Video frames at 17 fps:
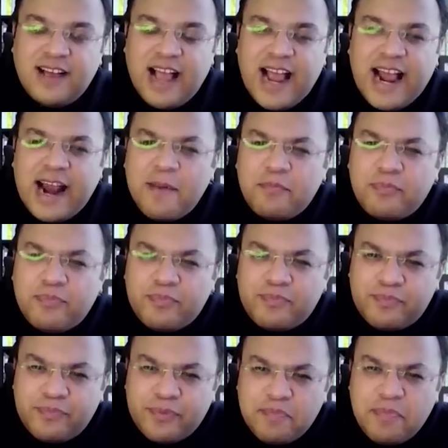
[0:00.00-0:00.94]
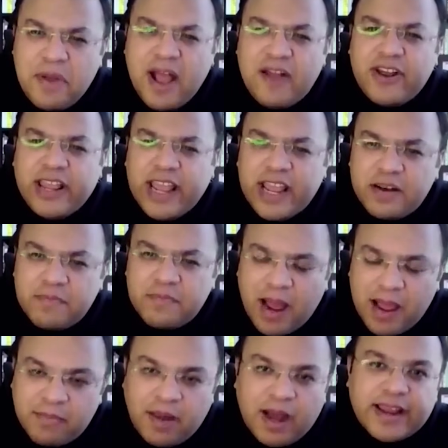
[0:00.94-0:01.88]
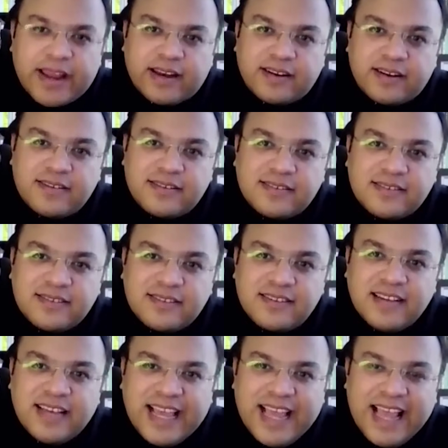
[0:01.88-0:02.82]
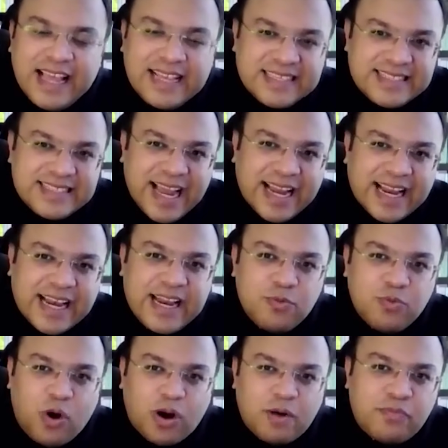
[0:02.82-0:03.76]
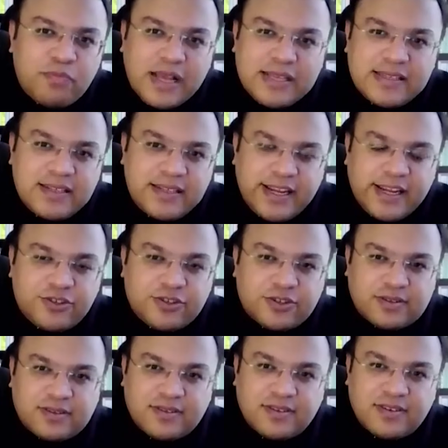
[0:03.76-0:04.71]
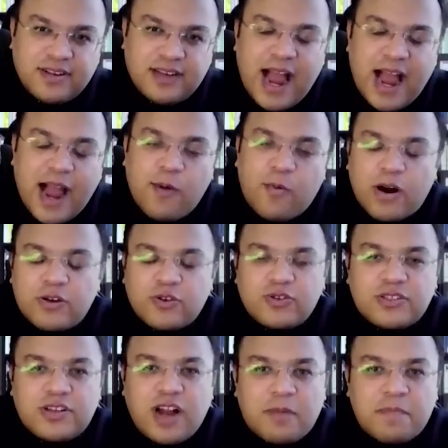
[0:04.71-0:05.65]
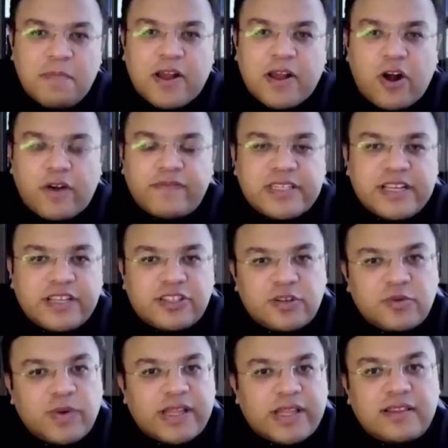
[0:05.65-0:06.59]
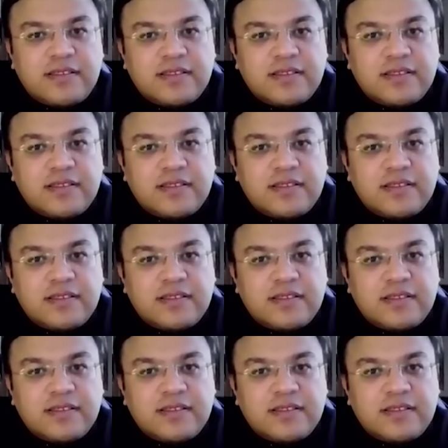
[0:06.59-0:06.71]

And I'm preparing in my mind exactly what presentation I want to start my conversation with.